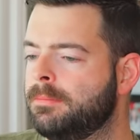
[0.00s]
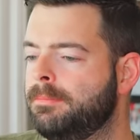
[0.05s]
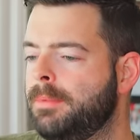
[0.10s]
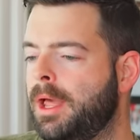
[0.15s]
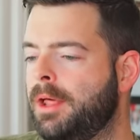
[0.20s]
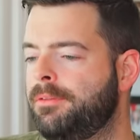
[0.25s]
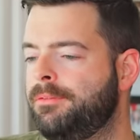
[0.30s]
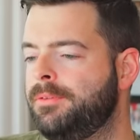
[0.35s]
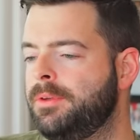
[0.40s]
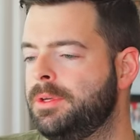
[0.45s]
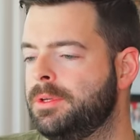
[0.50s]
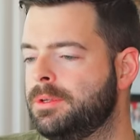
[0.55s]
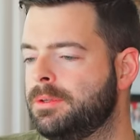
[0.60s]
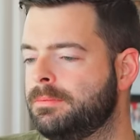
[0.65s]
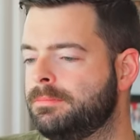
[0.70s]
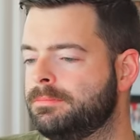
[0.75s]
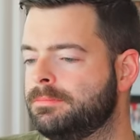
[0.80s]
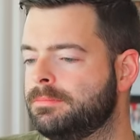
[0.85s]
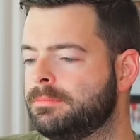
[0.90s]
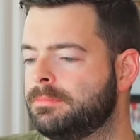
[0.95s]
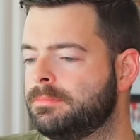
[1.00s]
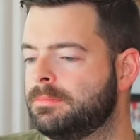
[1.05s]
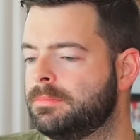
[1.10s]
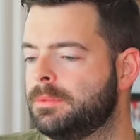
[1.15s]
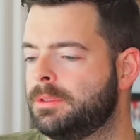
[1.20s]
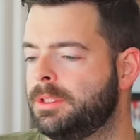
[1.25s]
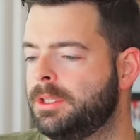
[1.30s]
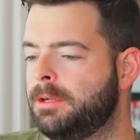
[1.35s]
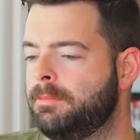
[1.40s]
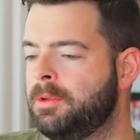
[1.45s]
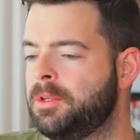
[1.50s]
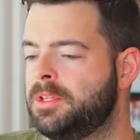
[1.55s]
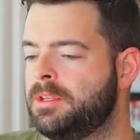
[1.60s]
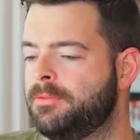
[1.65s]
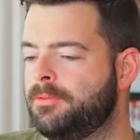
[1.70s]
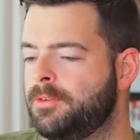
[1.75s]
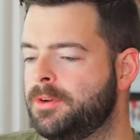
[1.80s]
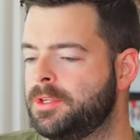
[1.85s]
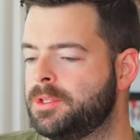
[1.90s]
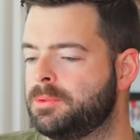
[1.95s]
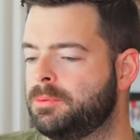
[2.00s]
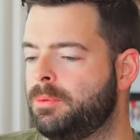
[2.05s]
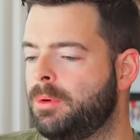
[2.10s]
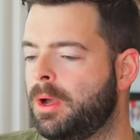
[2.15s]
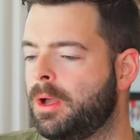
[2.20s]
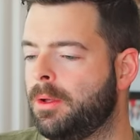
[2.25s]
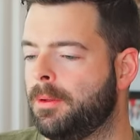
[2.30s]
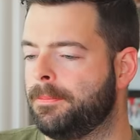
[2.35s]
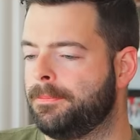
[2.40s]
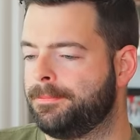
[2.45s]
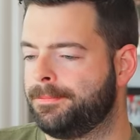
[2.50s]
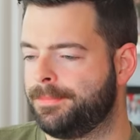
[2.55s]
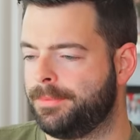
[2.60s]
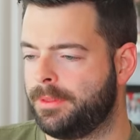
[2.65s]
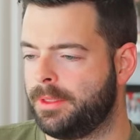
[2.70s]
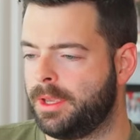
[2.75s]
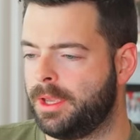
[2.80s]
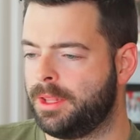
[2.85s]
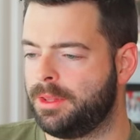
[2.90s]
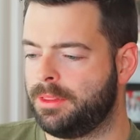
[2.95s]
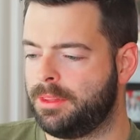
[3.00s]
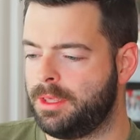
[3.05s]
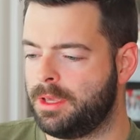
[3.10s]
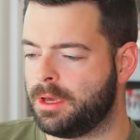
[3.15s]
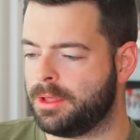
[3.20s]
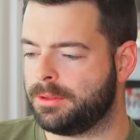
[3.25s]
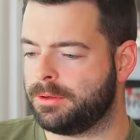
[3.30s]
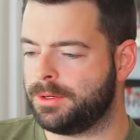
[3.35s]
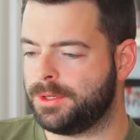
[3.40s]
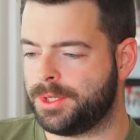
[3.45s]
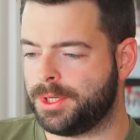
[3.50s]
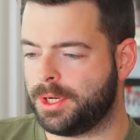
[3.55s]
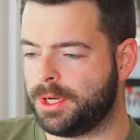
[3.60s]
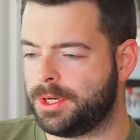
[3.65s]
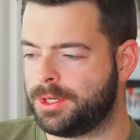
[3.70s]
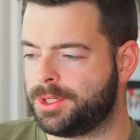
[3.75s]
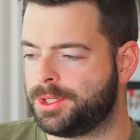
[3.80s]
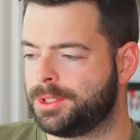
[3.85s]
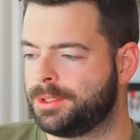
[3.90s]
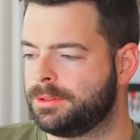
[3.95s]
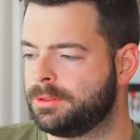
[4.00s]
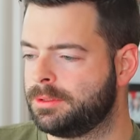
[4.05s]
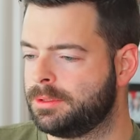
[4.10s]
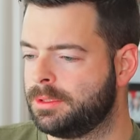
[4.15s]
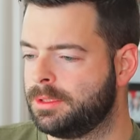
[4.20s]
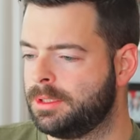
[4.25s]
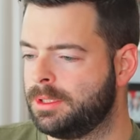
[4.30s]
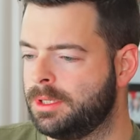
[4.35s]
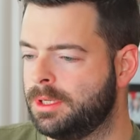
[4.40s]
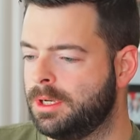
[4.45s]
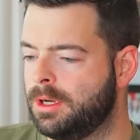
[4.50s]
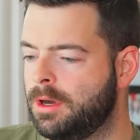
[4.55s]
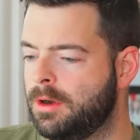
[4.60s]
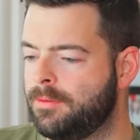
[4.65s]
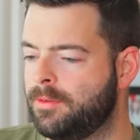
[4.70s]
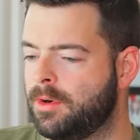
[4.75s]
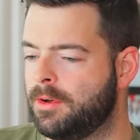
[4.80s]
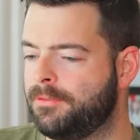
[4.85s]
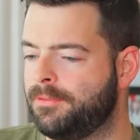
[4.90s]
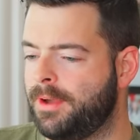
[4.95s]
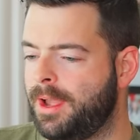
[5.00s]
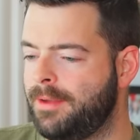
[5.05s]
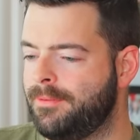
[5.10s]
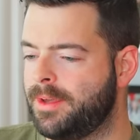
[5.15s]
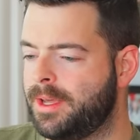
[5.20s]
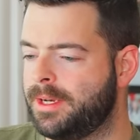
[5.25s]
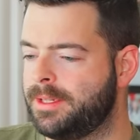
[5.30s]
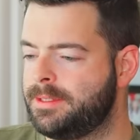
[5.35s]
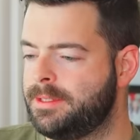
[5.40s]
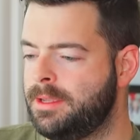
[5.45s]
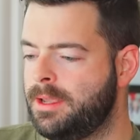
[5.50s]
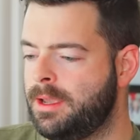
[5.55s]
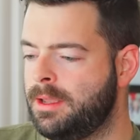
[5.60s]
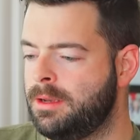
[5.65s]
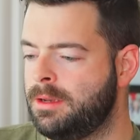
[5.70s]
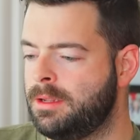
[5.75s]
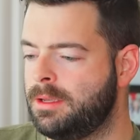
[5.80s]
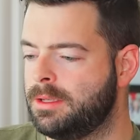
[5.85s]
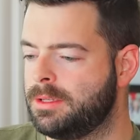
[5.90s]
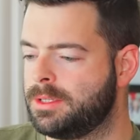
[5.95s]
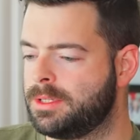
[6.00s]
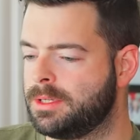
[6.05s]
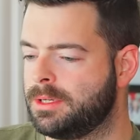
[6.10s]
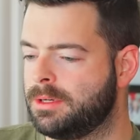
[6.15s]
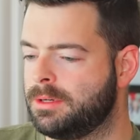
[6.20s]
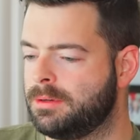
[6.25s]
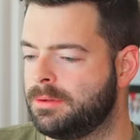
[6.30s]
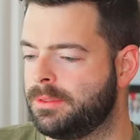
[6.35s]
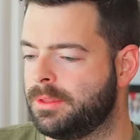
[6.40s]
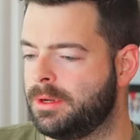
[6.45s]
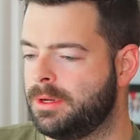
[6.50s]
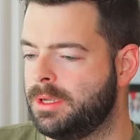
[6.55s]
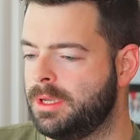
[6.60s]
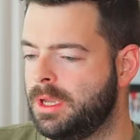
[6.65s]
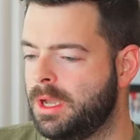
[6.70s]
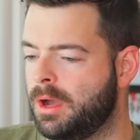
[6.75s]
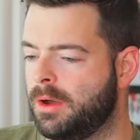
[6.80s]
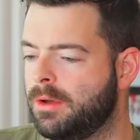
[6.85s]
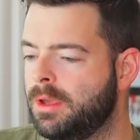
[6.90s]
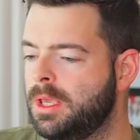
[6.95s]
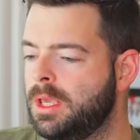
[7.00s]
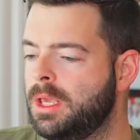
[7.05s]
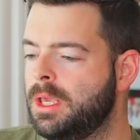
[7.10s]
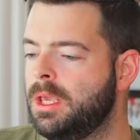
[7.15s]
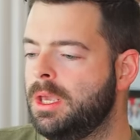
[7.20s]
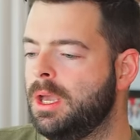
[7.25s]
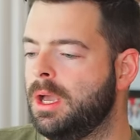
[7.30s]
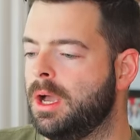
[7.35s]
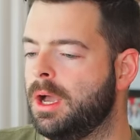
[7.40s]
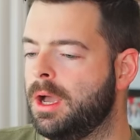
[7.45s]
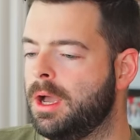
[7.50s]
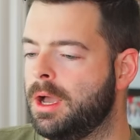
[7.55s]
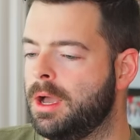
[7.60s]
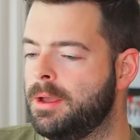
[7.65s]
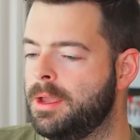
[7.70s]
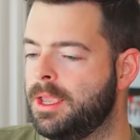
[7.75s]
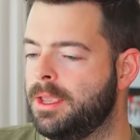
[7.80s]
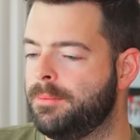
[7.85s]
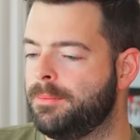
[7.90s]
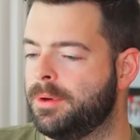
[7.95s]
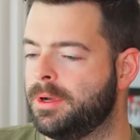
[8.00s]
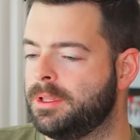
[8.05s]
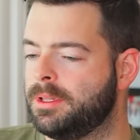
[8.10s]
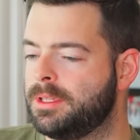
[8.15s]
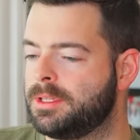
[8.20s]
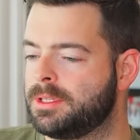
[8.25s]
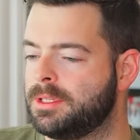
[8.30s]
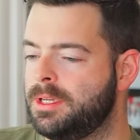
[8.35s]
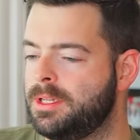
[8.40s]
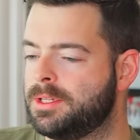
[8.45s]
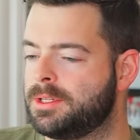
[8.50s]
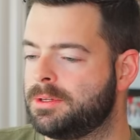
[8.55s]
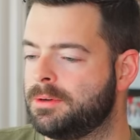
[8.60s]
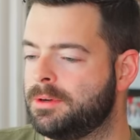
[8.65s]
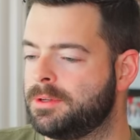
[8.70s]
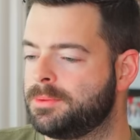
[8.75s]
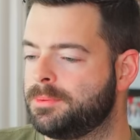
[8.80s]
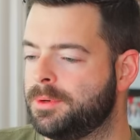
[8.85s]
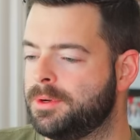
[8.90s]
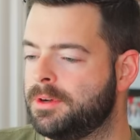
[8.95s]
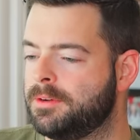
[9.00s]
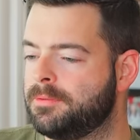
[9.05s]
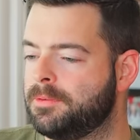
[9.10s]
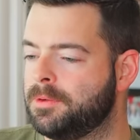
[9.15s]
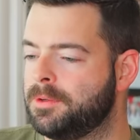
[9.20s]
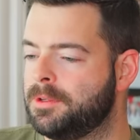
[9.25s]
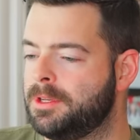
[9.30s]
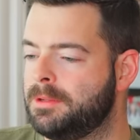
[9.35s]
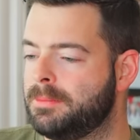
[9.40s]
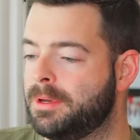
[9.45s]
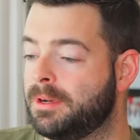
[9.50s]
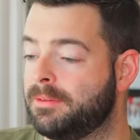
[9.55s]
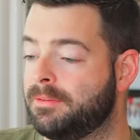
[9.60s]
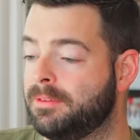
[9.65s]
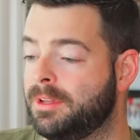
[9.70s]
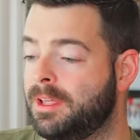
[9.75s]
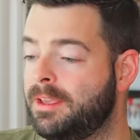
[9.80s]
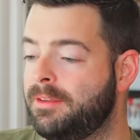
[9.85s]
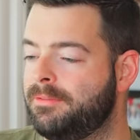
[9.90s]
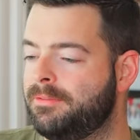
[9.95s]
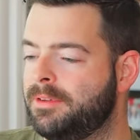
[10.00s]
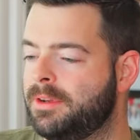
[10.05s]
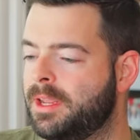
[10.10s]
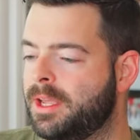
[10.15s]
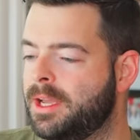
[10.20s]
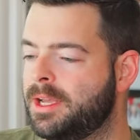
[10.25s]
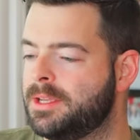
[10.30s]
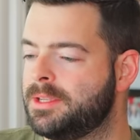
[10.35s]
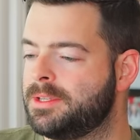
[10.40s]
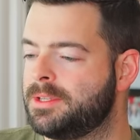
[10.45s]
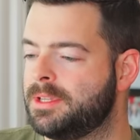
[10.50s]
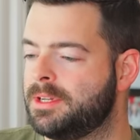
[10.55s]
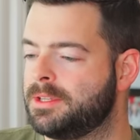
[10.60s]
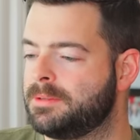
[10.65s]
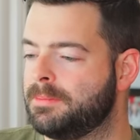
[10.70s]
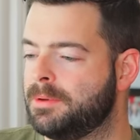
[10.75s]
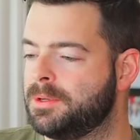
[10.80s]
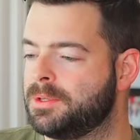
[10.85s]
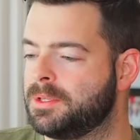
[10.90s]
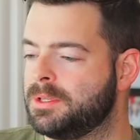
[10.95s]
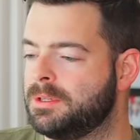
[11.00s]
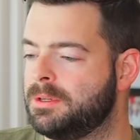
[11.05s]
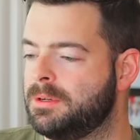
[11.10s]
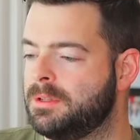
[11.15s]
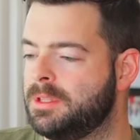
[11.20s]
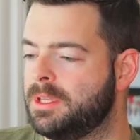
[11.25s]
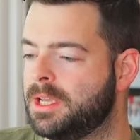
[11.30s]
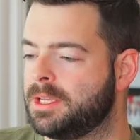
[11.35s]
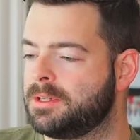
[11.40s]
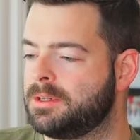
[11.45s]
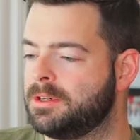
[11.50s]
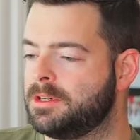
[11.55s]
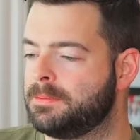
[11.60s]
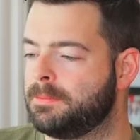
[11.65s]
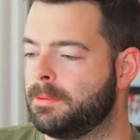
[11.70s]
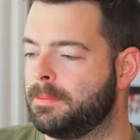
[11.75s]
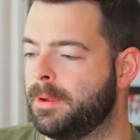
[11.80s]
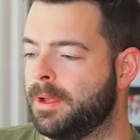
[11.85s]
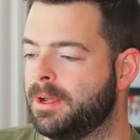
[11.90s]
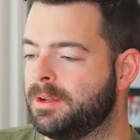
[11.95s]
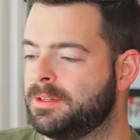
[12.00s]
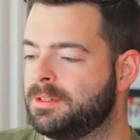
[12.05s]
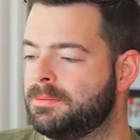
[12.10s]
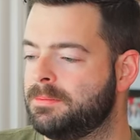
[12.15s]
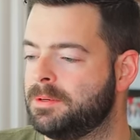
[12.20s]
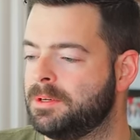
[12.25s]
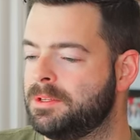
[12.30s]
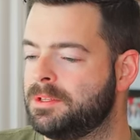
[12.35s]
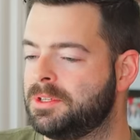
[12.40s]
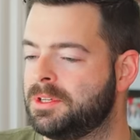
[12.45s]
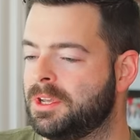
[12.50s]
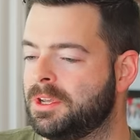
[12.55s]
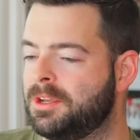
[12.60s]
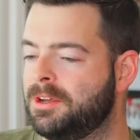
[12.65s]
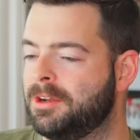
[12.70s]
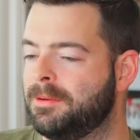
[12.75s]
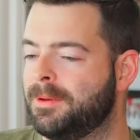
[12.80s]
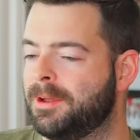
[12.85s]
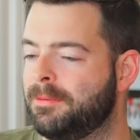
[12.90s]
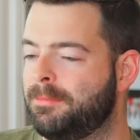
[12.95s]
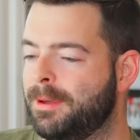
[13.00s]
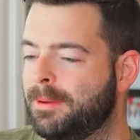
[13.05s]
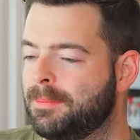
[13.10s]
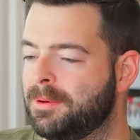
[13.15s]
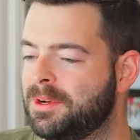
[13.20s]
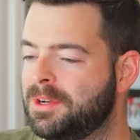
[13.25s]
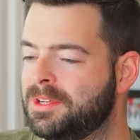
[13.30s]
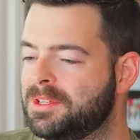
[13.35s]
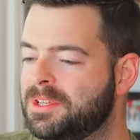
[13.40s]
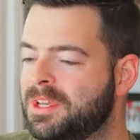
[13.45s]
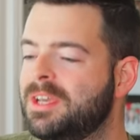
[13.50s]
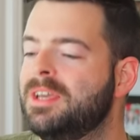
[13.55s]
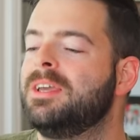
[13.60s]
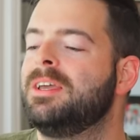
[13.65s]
Mouthfeel, a little bit different as well than the other judge. Overall, 5 out of 10, so there you go. Uh, while this leans towards wonderful in the amount of life it has, it is mostly due to the esters producing a good amount of pepperiness.